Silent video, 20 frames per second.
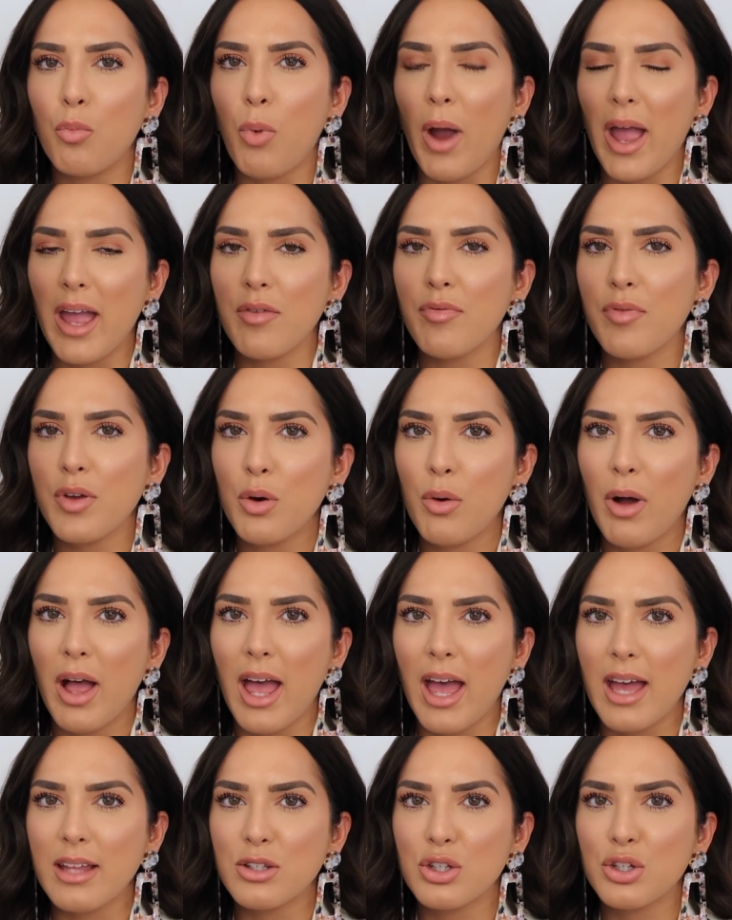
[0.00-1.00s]
way for your
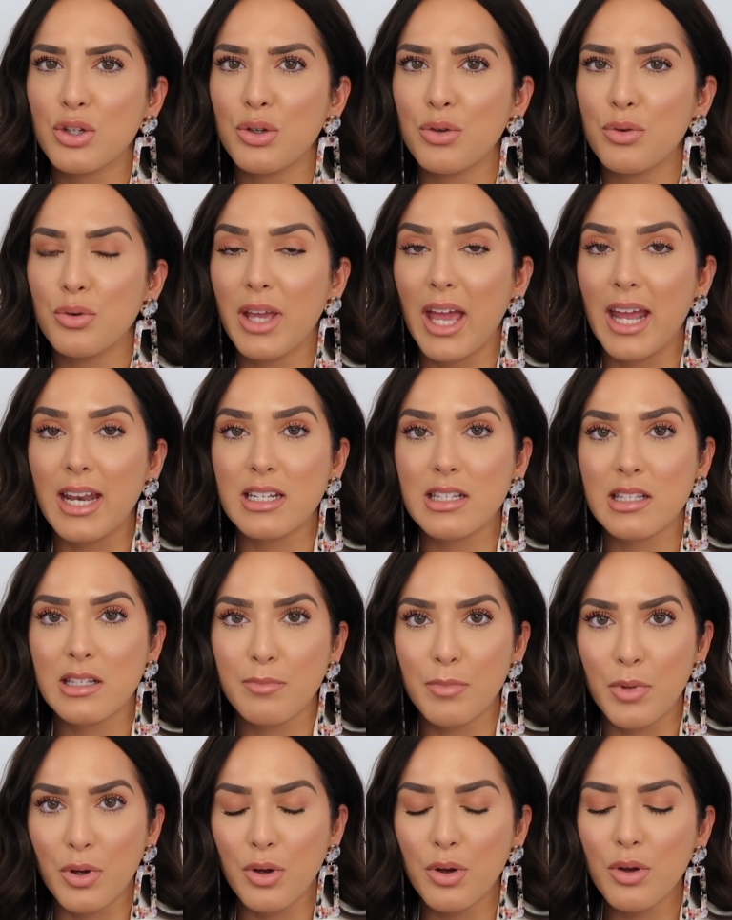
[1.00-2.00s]
hair to get it
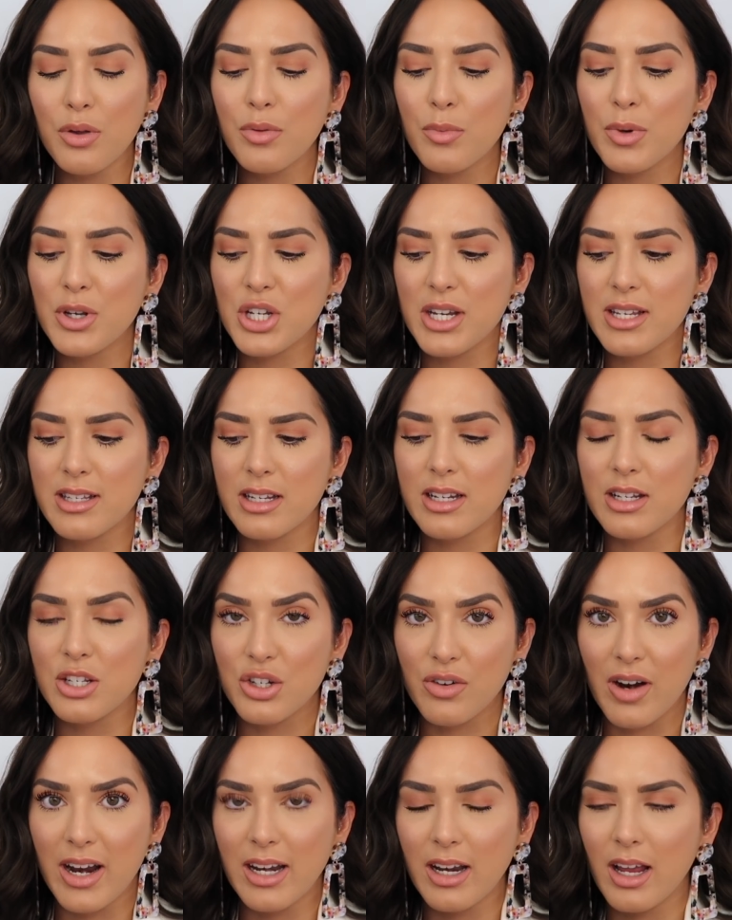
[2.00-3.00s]
smooth, which isn't a
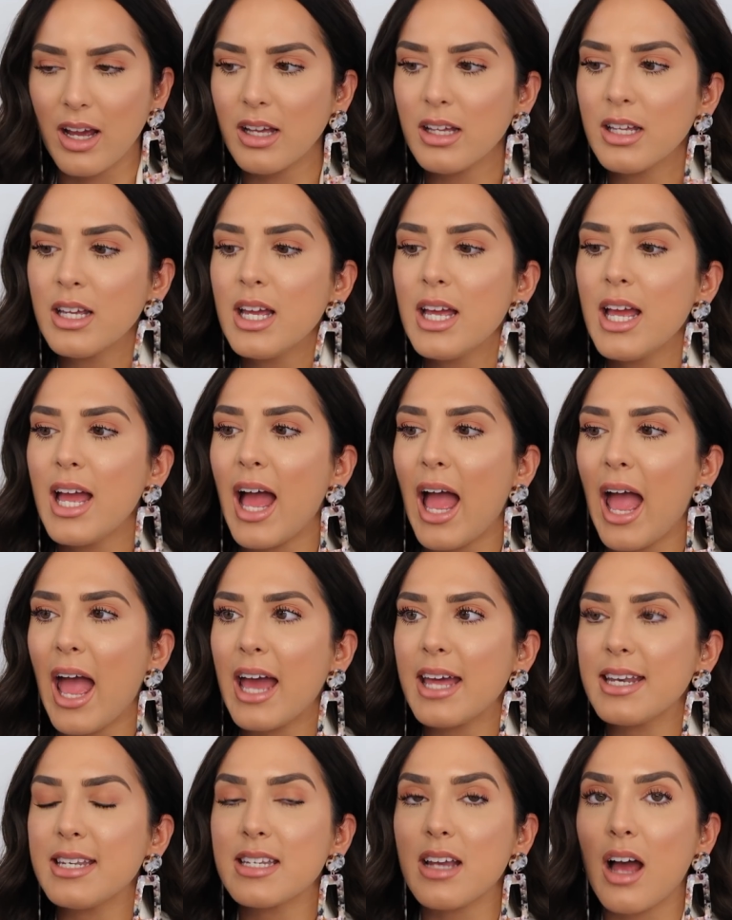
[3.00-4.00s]
straightener.
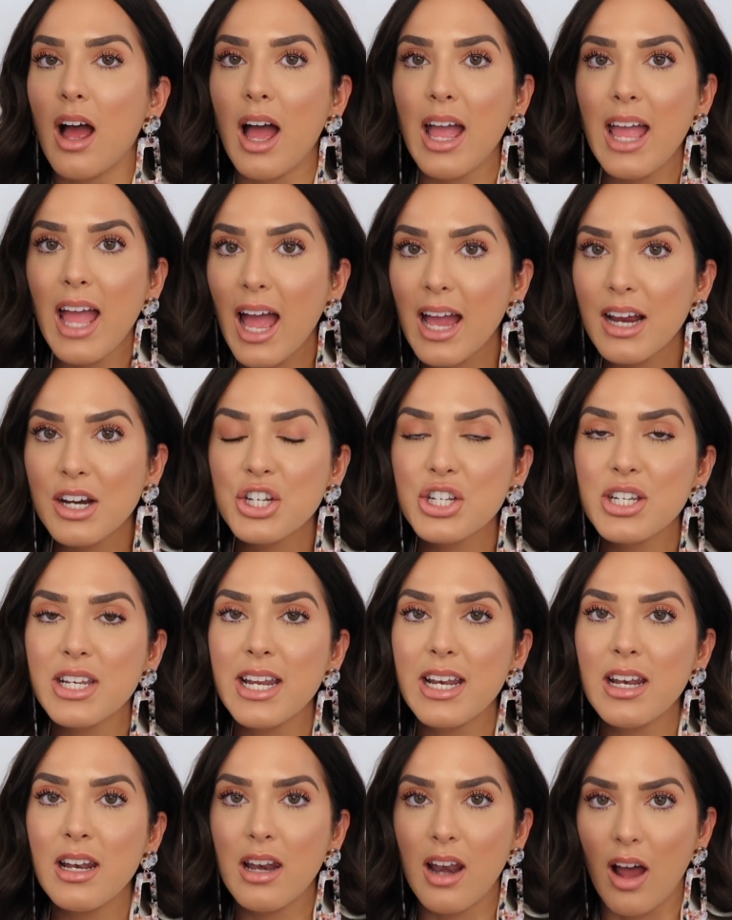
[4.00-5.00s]
And I
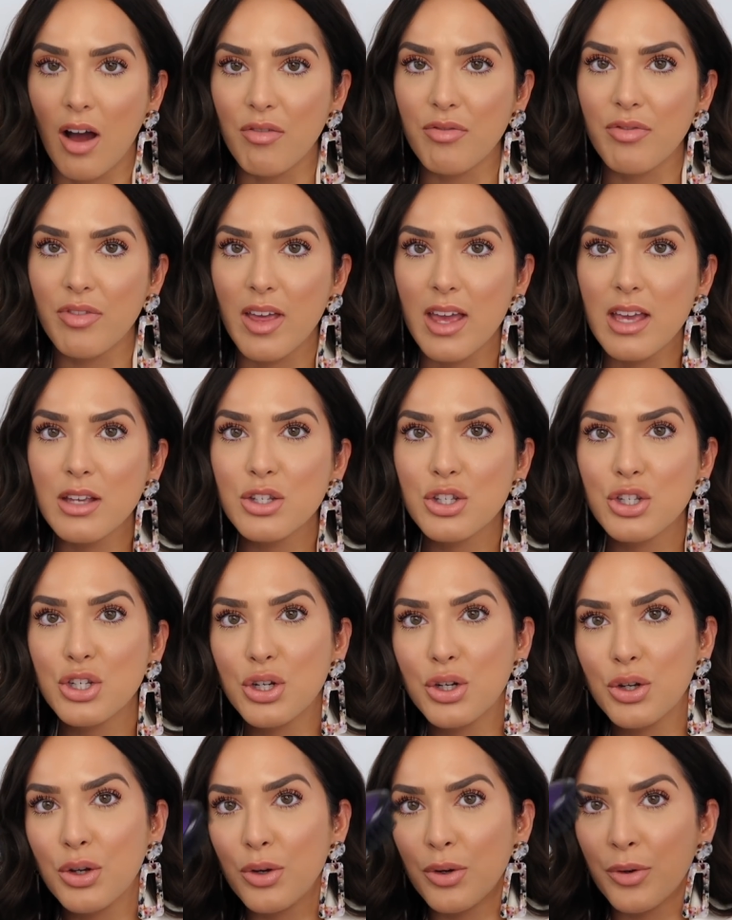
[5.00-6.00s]
actually love this
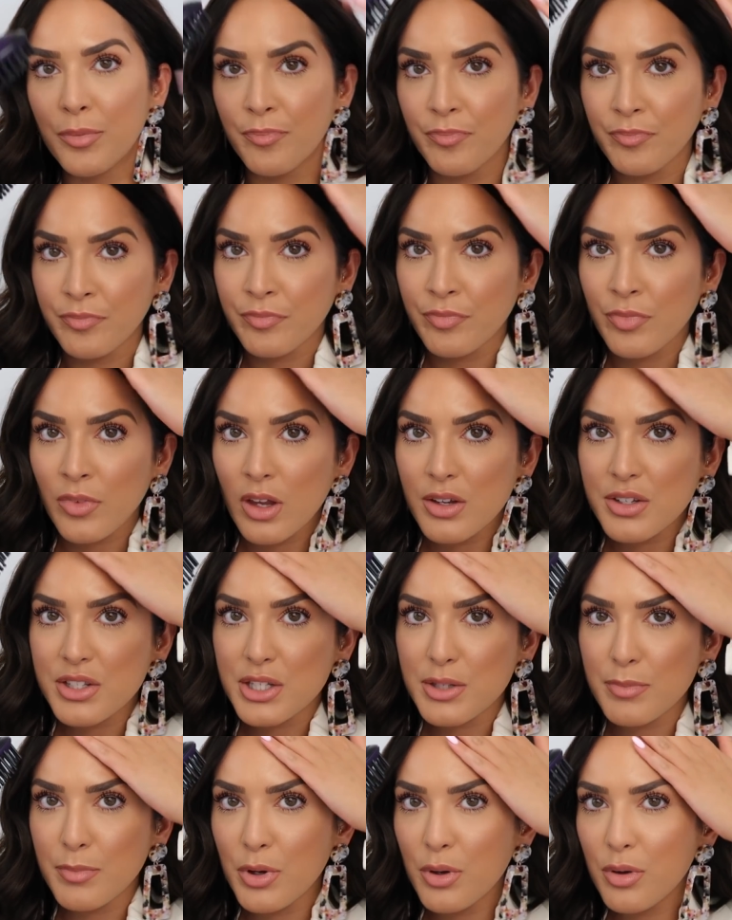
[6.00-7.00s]
to
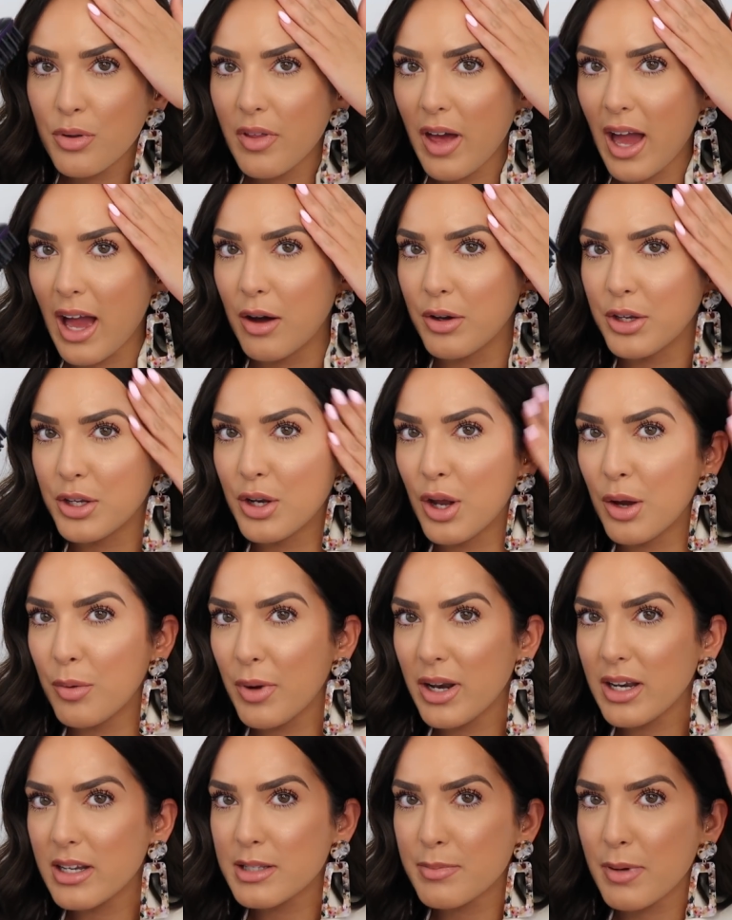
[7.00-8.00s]
smooth out, you know, when